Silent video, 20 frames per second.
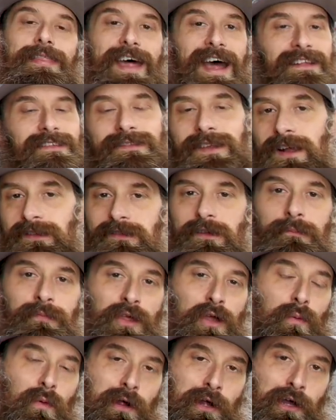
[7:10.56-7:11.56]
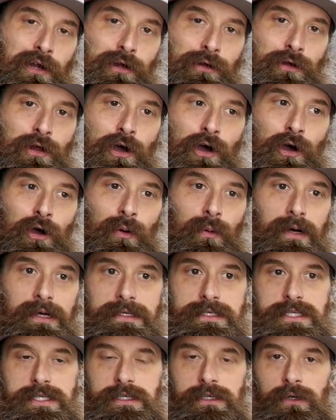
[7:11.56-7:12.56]
That's not something we're gonna know
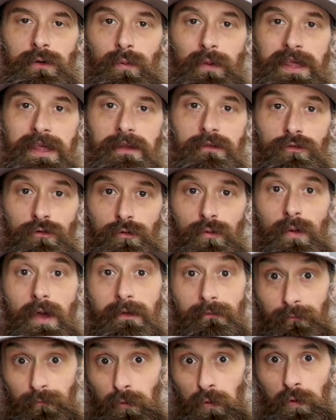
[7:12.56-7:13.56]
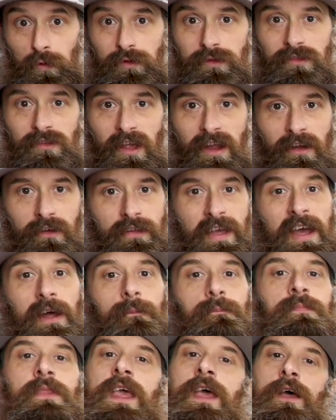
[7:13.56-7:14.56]
until we do a full
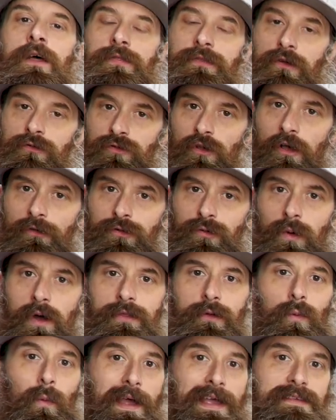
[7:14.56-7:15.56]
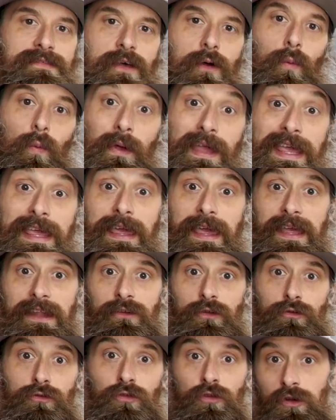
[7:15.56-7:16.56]
teardown. There's also other ways that we can
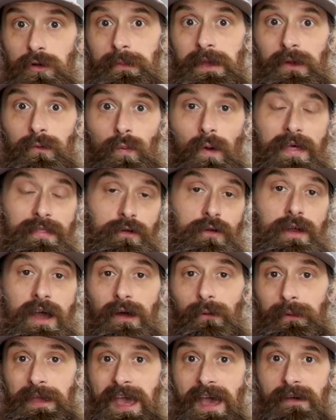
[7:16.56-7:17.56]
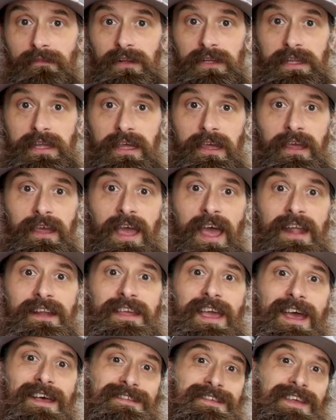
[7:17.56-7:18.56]
determine whether or not we have a leaking head
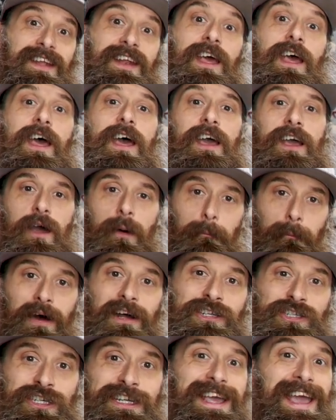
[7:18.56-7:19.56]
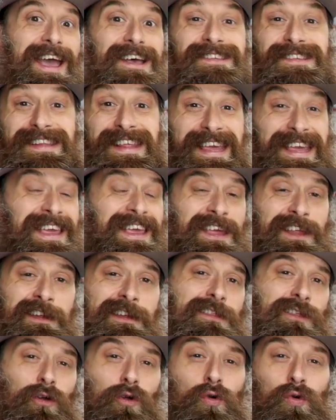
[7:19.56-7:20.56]
gasket. Combustion gas leaking
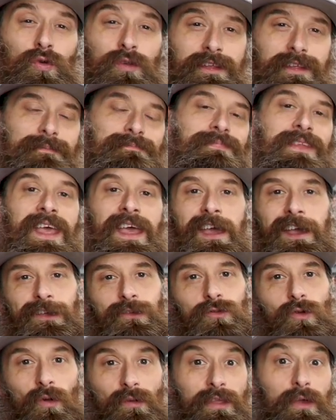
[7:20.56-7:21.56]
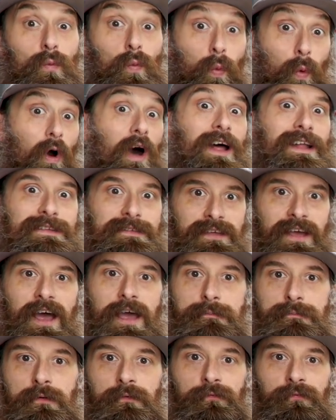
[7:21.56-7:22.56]
into the coolant is only one
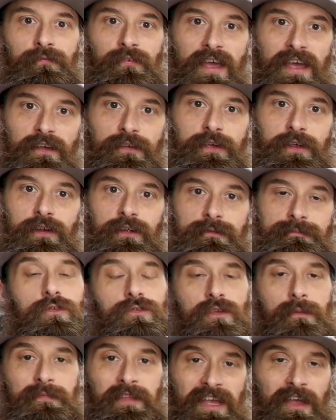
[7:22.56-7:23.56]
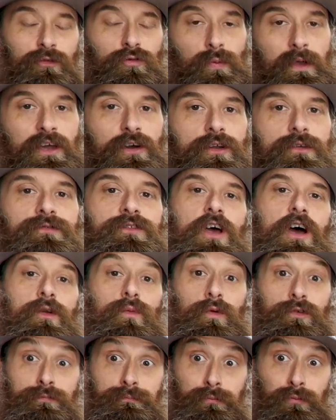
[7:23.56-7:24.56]
type of failure. Something else we could have done
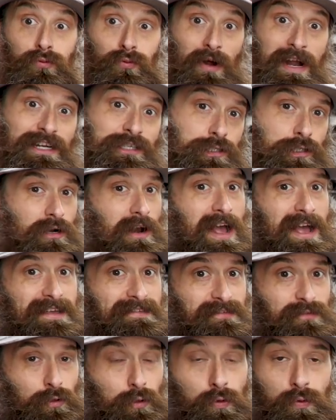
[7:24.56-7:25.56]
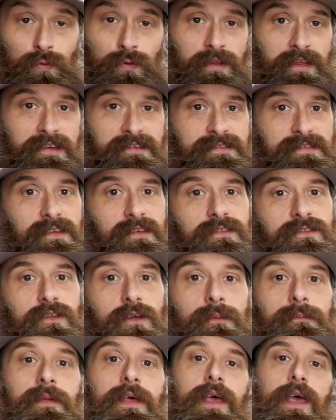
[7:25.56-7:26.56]
was pressurize the cooling
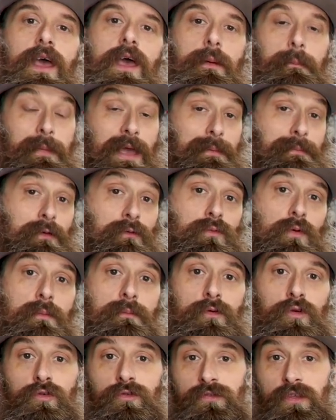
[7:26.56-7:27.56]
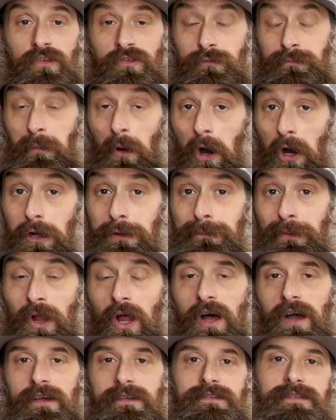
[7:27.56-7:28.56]
system, maybe remove the spark
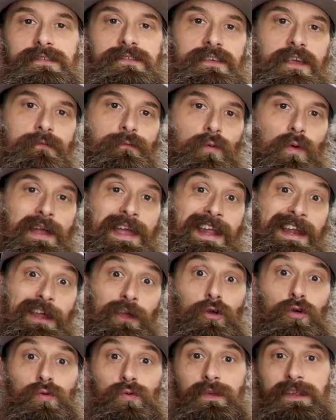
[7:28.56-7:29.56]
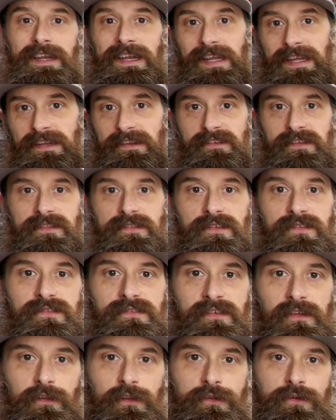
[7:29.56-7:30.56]
plug to see if we're getting coolant into the
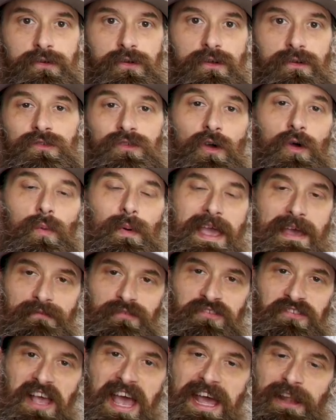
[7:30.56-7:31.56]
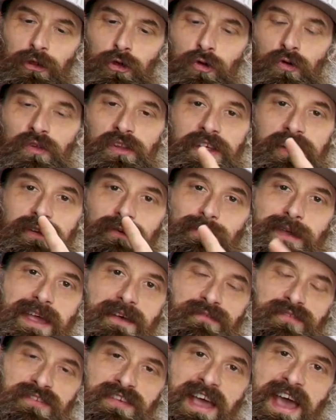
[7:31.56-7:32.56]
cylinder. So we have sad coolant, we
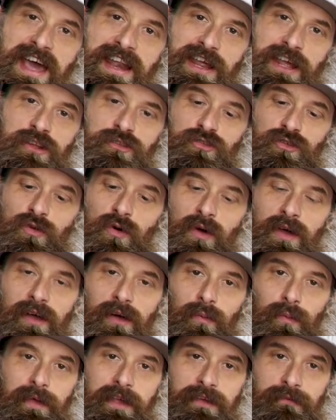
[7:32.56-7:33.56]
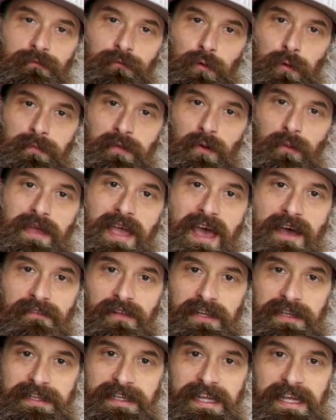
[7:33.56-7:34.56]
have sad engine oil, we confirm that we have
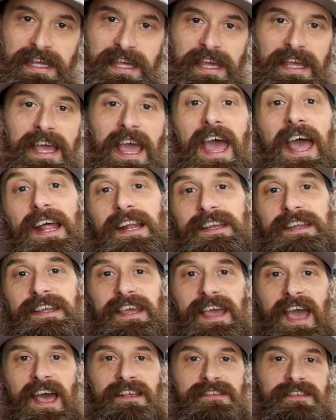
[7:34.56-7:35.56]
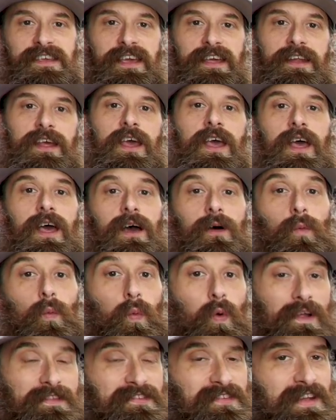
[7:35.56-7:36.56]
a leaking head gasket.
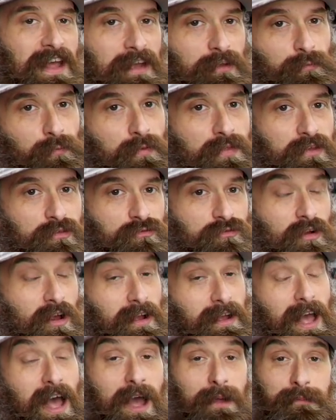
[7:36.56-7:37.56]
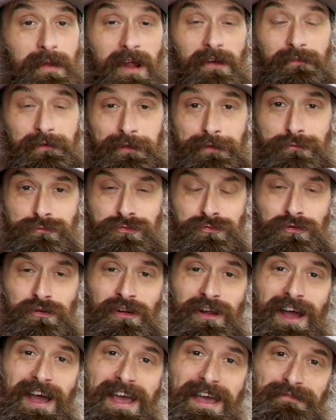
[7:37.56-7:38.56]
What's next for this truck? I'm not really
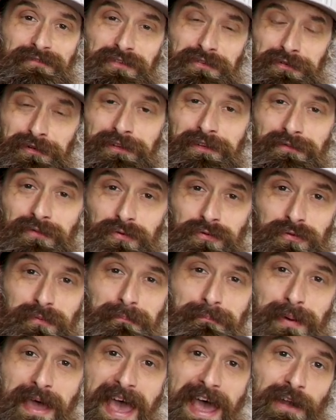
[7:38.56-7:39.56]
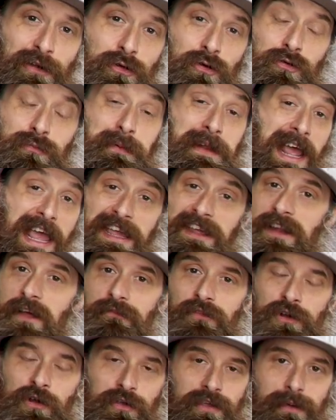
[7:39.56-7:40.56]
sure. I have to deliver some bad news, but hey, you
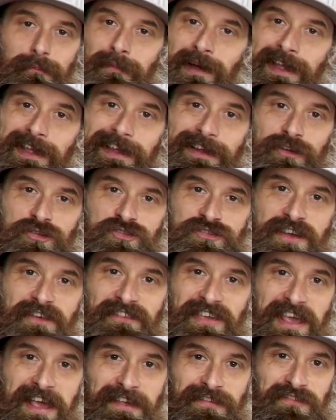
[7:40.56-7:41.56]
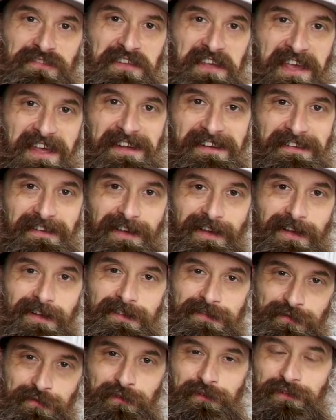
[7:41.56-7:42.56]
never know, you might get a Chevy S10
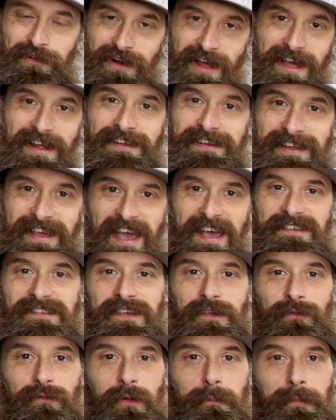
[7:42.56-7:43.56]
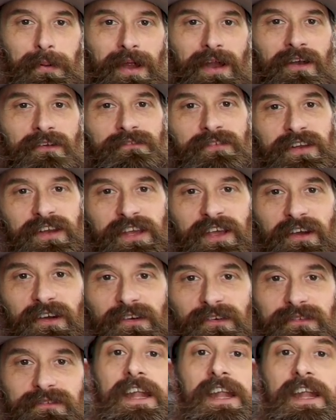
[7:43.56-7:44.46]
cylinder head gasket repair video.